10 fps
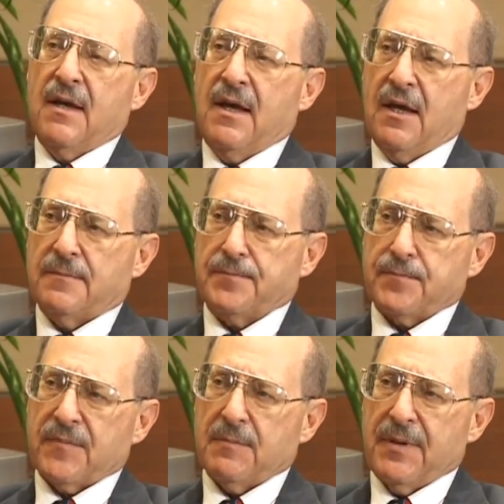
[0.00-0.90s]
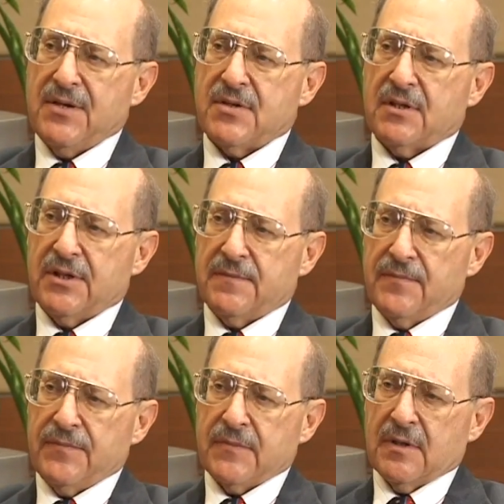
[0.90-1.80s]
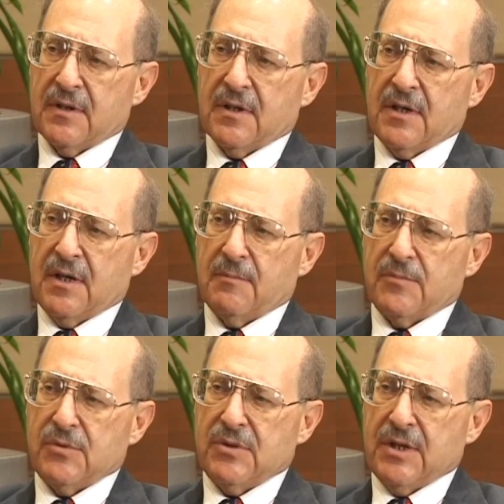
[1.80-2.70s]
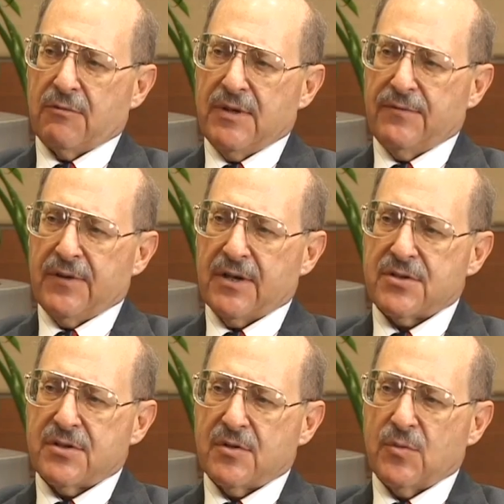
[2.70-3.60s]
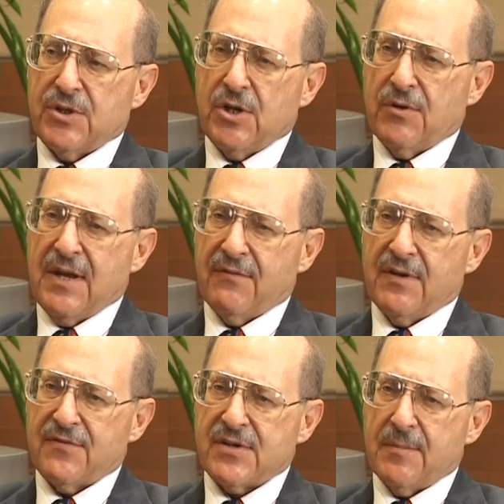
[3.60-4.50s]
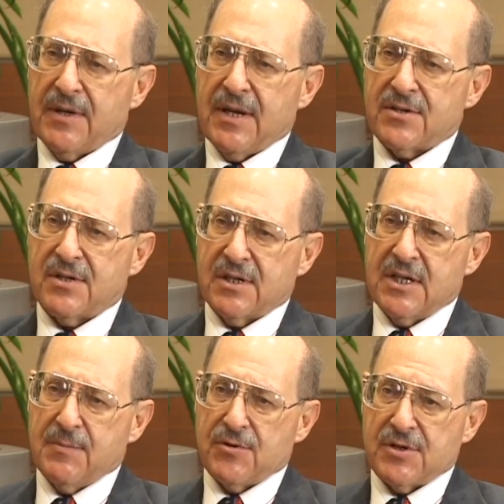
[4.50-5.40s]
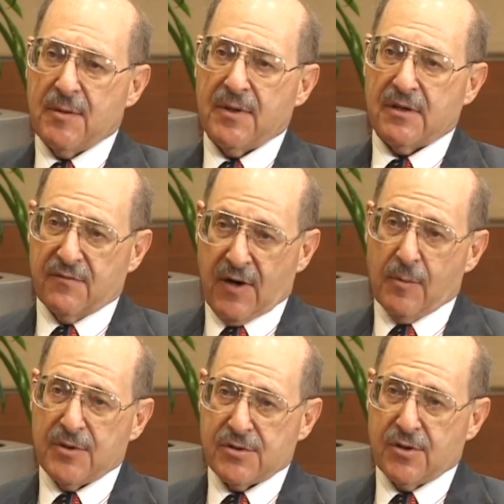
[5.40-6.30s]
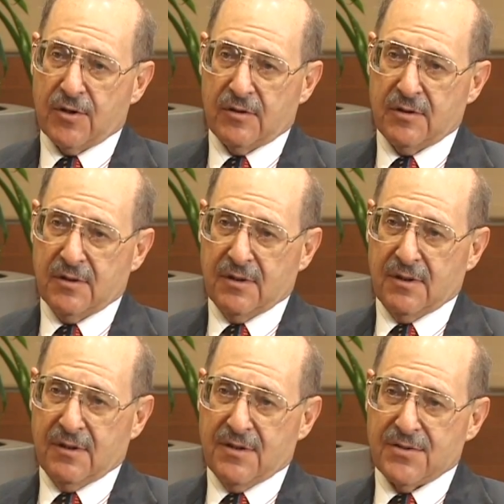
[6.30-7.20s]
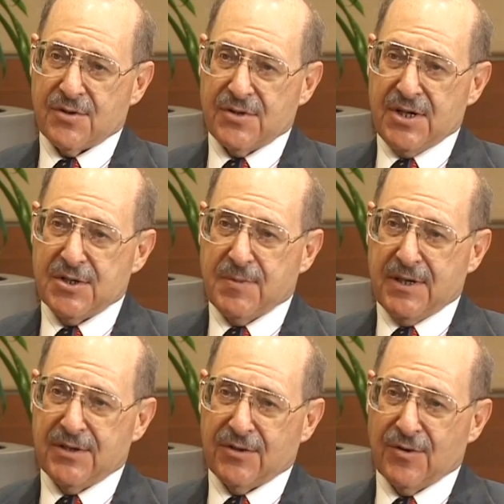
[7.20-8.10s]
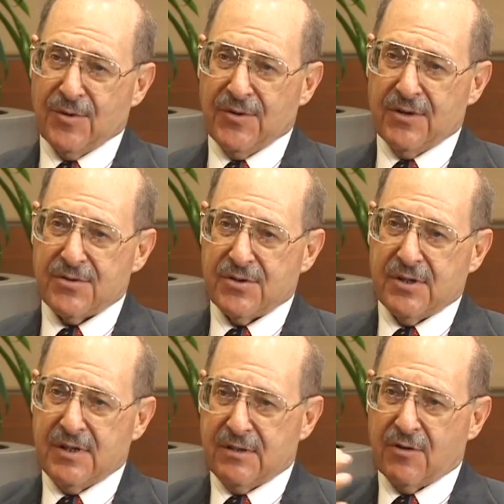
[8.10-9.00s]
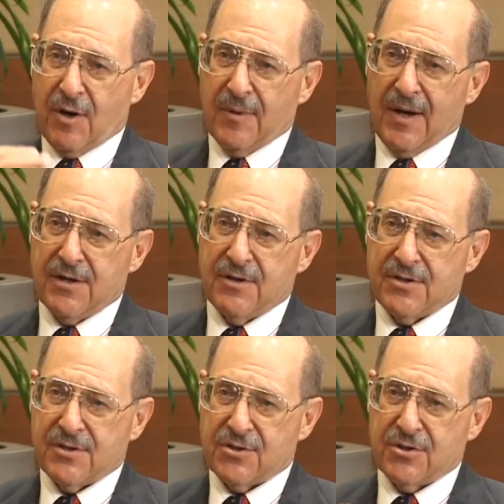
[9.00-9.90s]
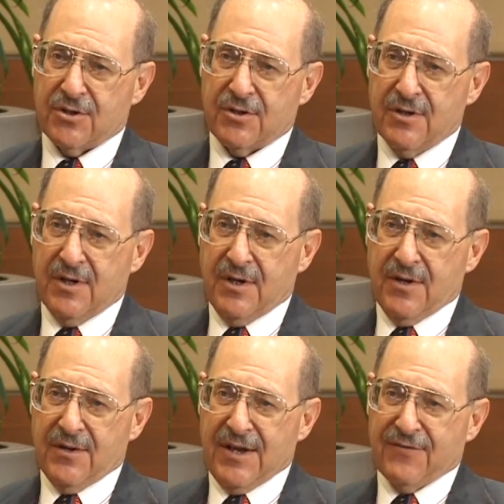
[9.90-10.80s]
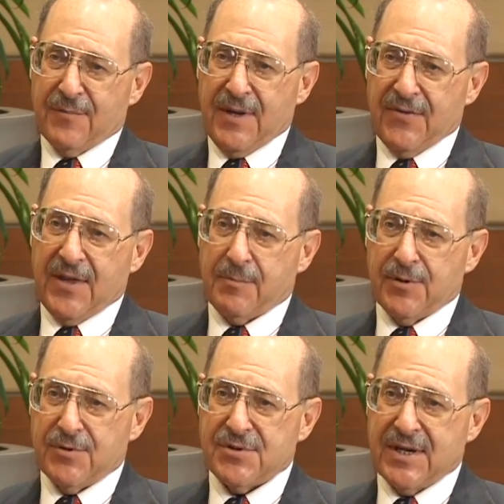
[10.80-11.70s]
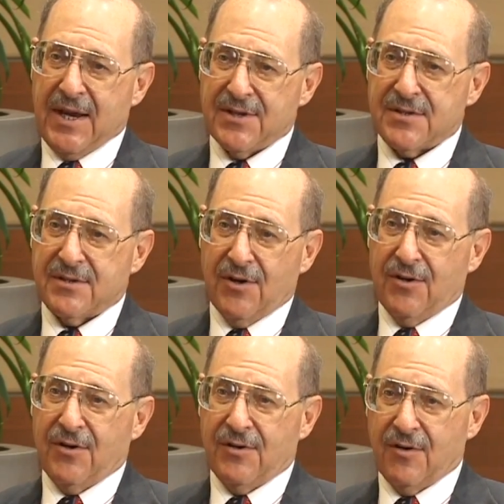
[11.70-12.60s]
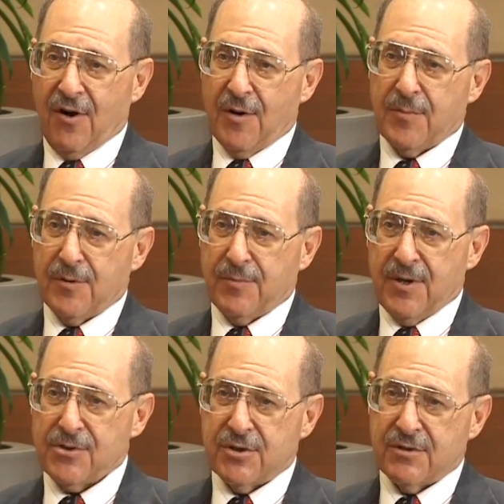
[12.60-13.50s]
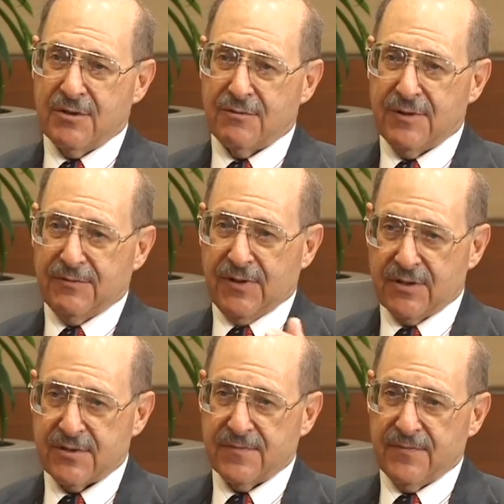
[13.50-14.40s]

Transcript: And basically, you get reflux when you don't have enough stomach acid to keep your stomach environment sterile. So yeast begin to grow in there, so you eat carbohydrates and sugar. They ferment that, produce gas. Heartburn, pressure, reflux.